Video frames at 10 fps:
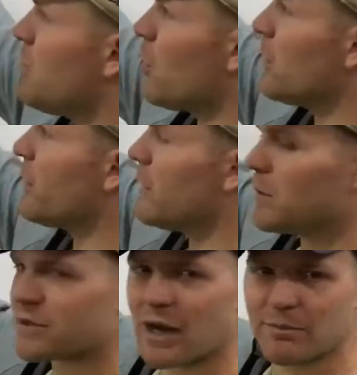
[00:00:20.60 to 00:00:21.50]
important thing
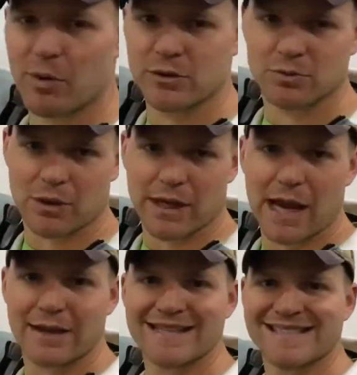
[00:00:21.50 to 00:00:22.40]
we're talking
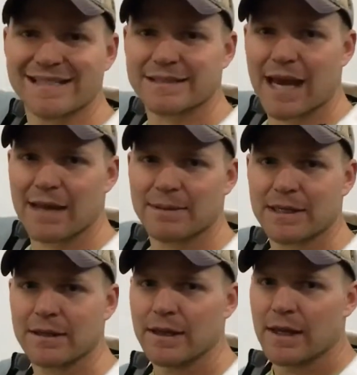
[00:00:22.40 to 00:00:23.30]
post-workout is the timing.